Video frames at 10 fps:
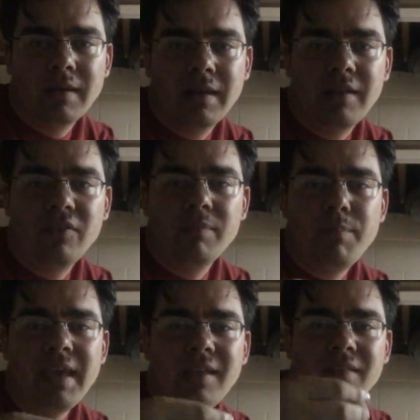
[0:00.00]
and I just
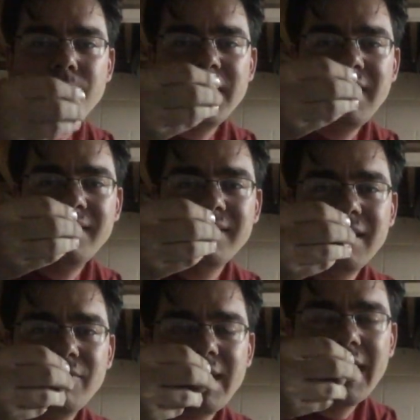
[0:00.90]
pick the pink
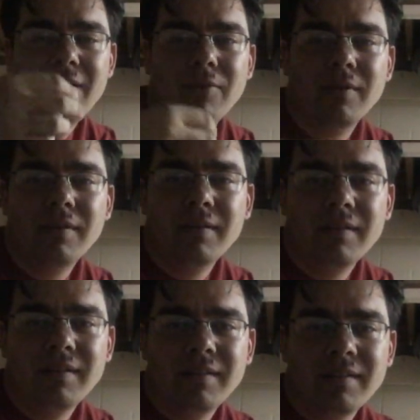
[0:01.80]
stuff out
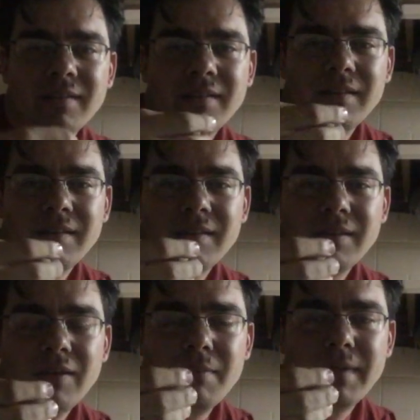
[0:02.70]

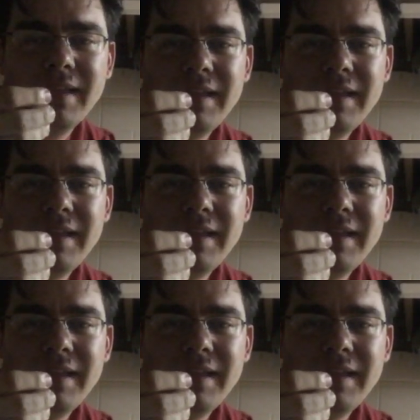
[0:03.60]
in my